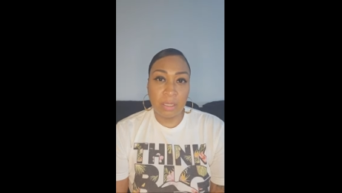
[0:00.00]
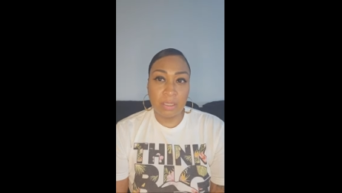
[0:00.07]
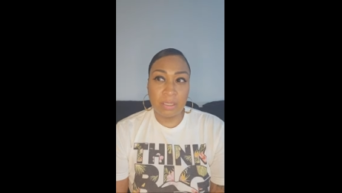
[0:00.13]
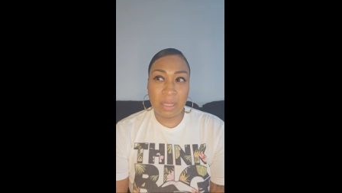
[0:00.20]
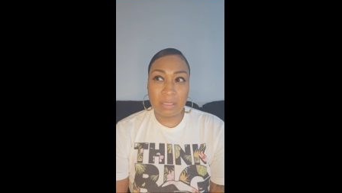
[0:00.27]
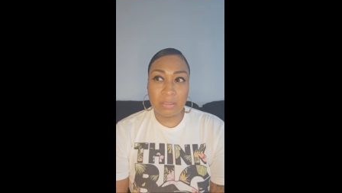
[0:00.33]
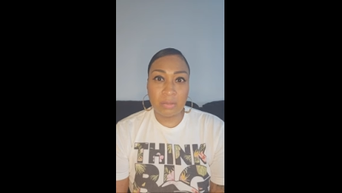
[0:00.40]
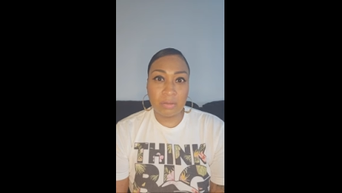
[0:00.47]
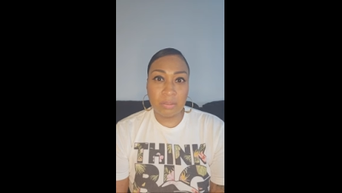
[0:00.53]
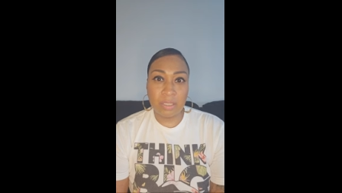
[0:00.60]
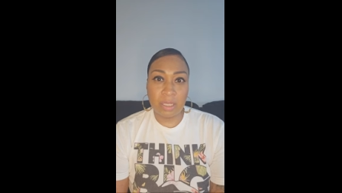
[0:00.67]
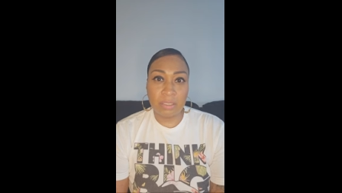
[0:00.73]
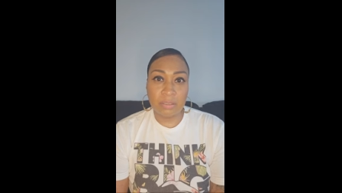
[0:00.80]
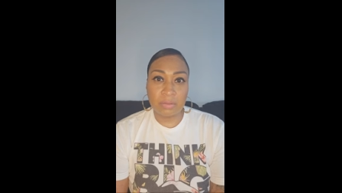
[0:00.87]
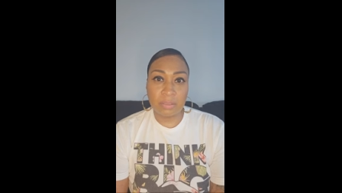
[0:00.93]
That's too
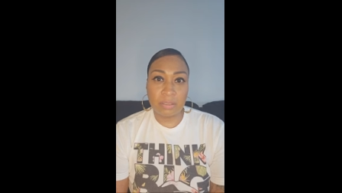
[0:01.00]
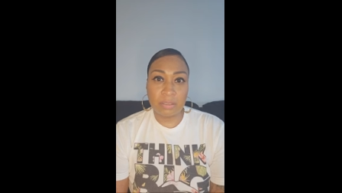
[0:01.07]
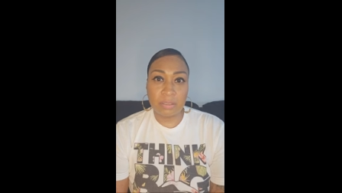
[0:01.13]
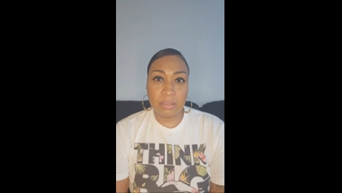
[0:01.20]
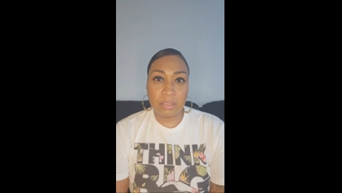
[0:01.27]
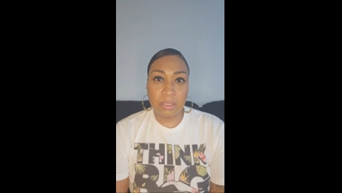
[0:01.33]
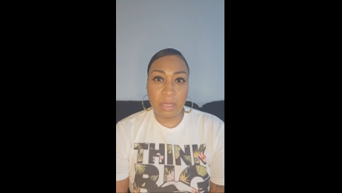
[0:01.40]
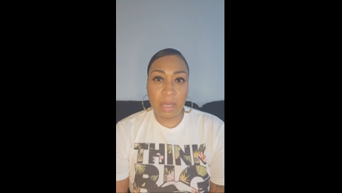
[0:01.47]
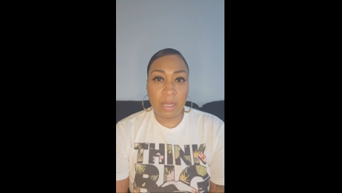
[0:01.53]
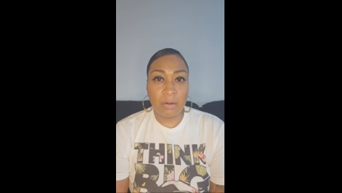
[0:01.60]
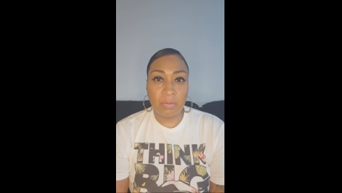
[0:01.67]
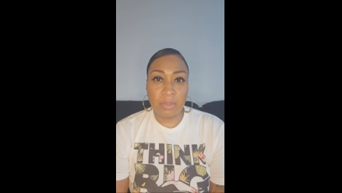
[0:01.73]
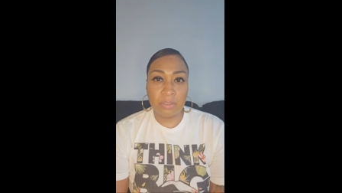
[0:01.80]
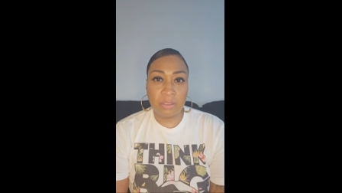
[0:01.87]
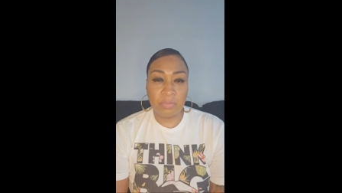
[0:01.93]
dangerous. I
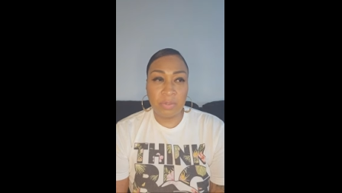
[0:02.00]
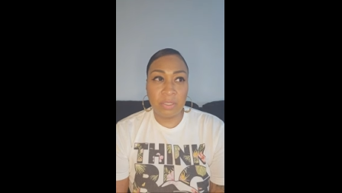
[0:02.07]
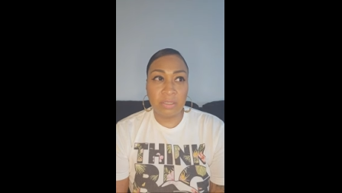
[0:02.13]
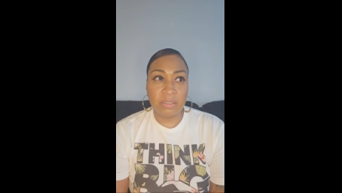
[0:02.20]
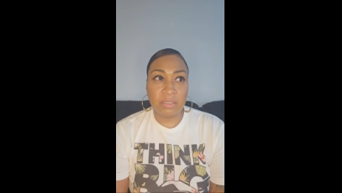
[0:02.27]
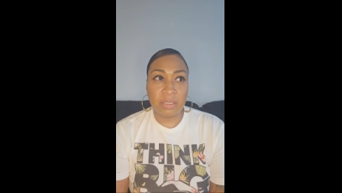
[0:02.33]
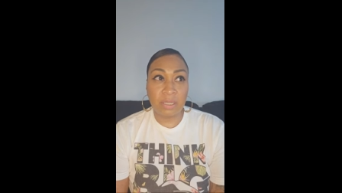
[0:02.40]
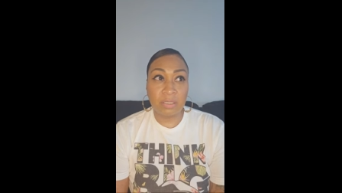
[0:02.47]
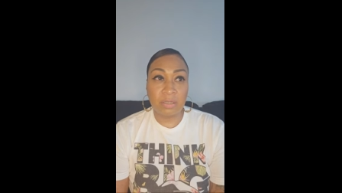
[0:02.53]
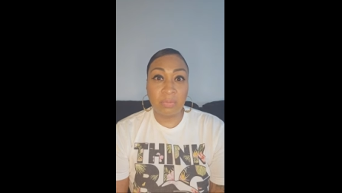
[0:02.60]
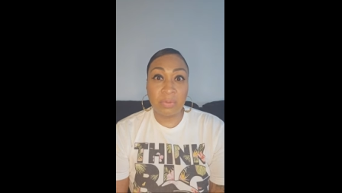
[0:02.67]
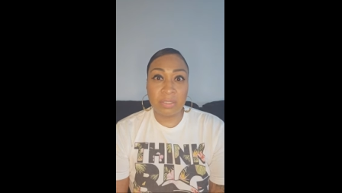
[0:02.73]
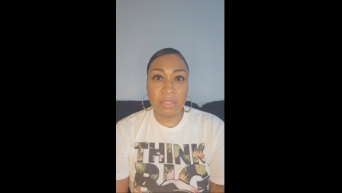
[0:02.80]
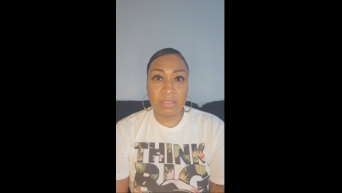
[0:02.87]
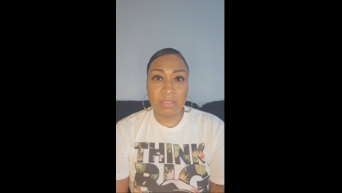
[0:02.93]
don't want you being a detective,
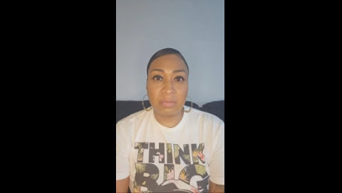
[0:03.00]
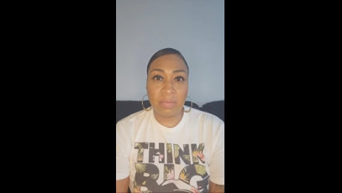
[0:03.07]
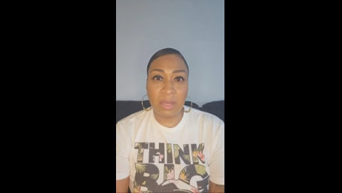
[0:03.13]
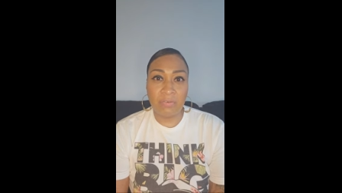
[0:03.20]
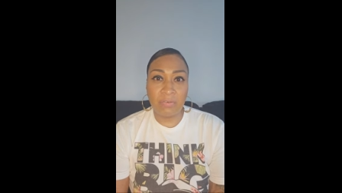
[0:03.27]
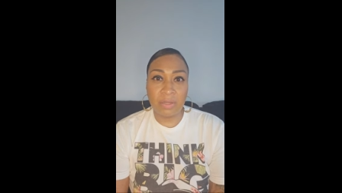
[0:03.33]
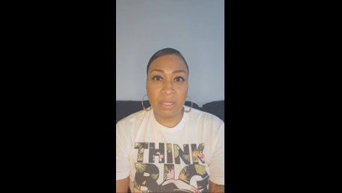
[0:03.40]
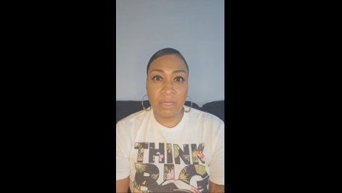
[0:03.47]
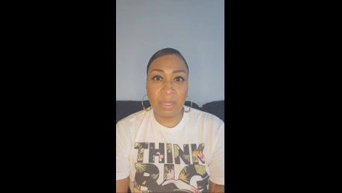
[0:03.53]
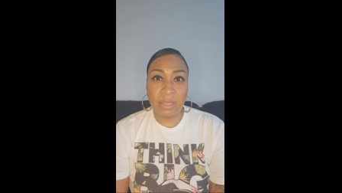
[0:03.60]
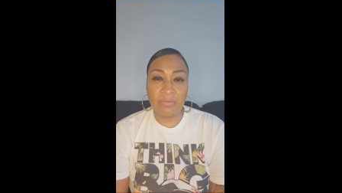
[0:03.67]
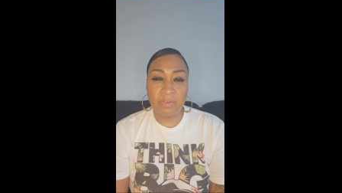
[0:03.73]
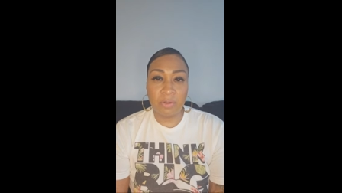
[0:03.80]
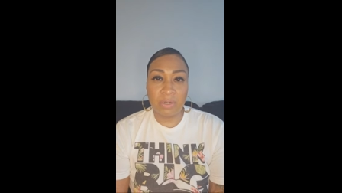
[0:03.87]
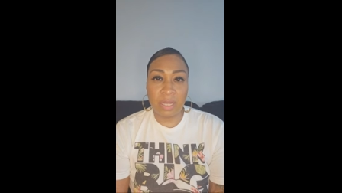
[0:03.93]
but this is my fucking
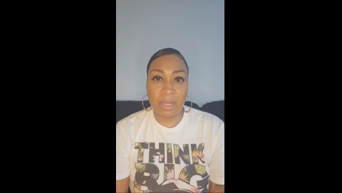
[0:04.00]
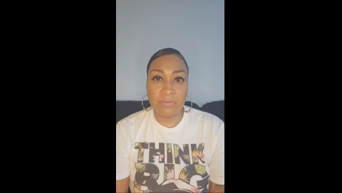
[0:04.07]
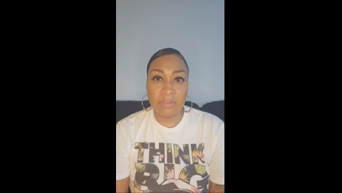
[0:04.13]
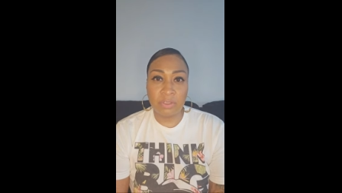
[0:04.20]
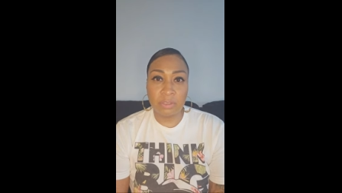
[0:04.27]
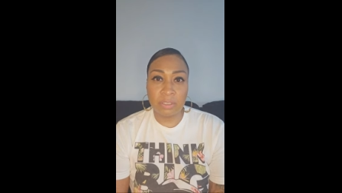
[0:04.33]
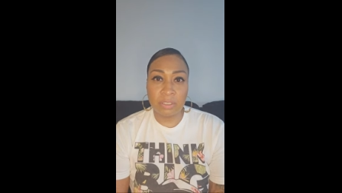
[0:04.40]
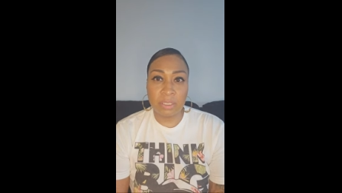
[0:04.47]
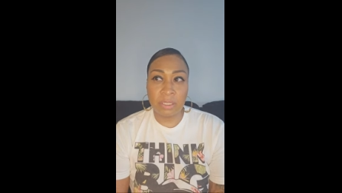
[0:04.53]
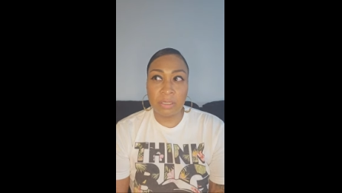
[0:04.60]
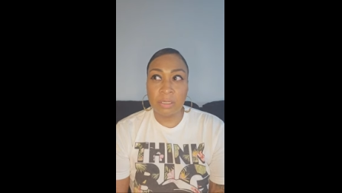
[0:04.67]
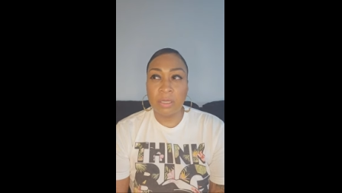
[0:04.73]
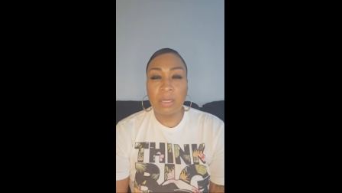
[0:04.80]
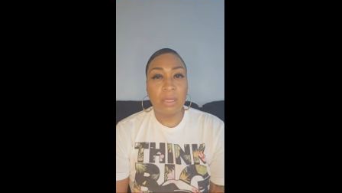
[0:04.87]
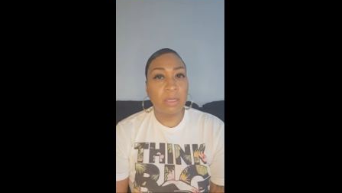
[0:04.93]
life. Don't I have a choice here?
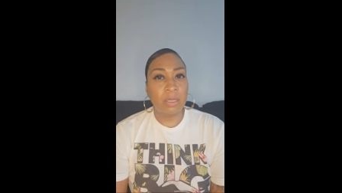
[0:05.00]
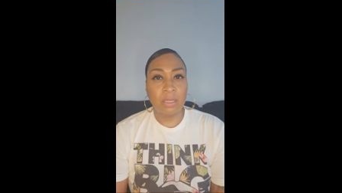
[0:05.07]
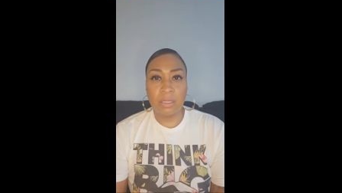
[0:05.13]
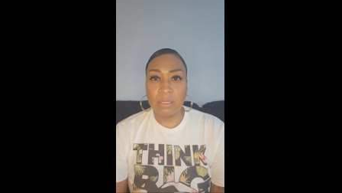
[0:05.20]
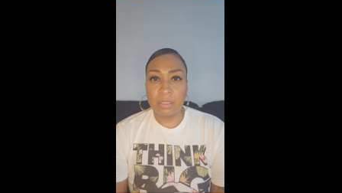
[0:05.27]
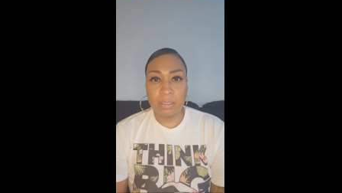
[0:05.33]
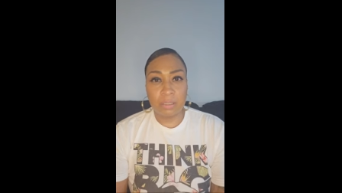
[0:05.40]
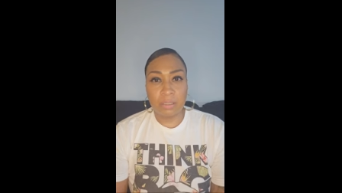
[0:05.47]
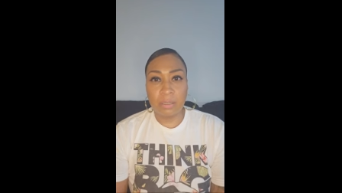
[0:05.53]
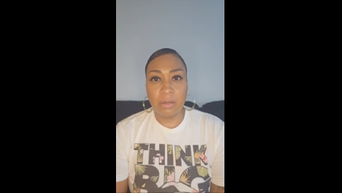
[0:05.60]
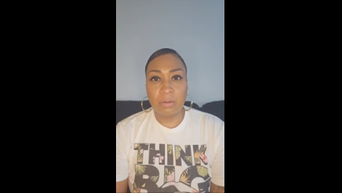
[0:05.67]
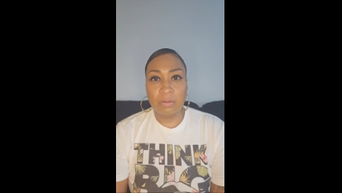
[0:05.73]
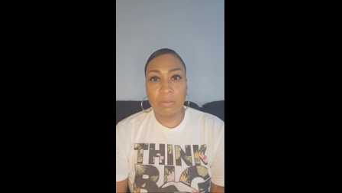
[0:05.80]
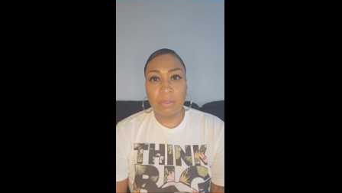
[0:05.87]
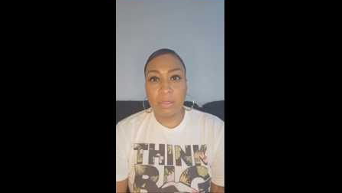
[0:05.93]

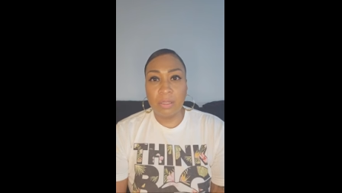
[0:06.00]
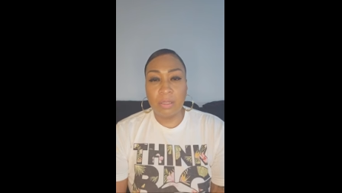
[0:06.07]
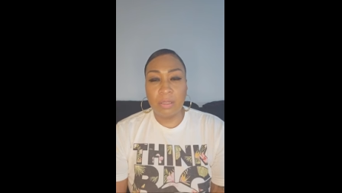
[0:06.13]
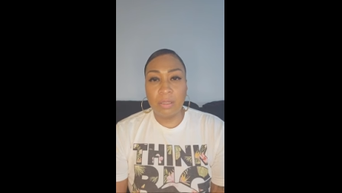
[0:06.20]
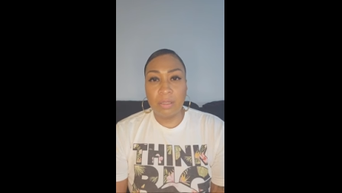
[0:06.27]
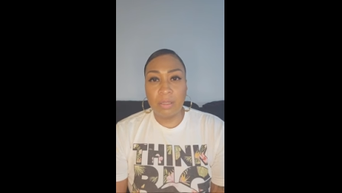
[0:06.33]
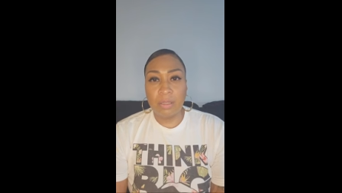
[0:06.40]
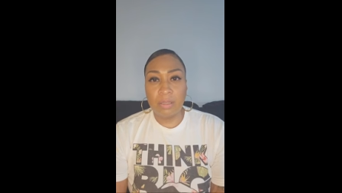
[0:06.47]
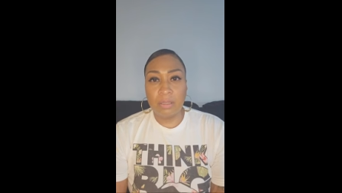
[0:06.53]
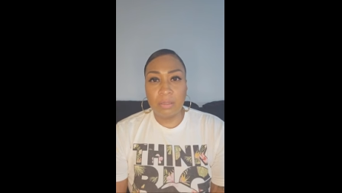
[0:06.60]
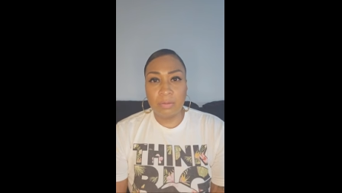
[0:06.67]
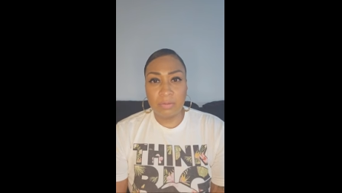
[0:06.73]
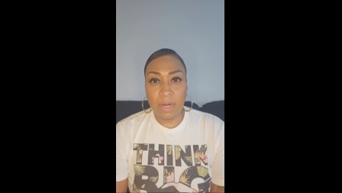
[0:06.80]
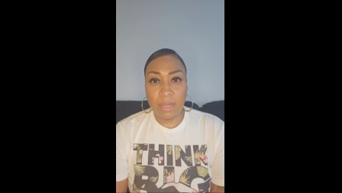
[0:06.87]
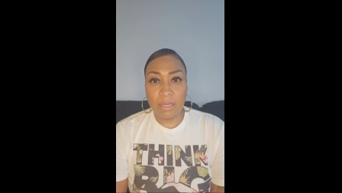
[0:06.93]
No.
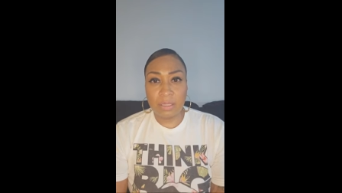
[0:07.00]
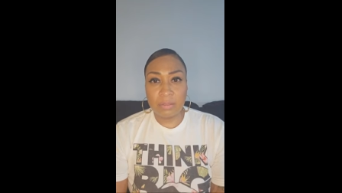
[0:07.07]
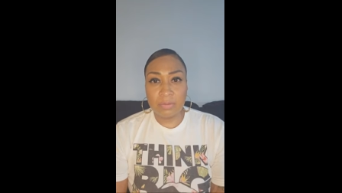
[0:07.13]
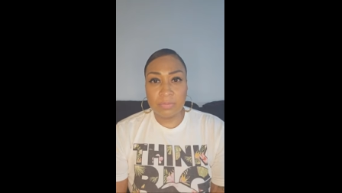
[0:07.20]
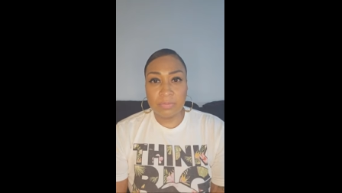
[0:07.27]
Right?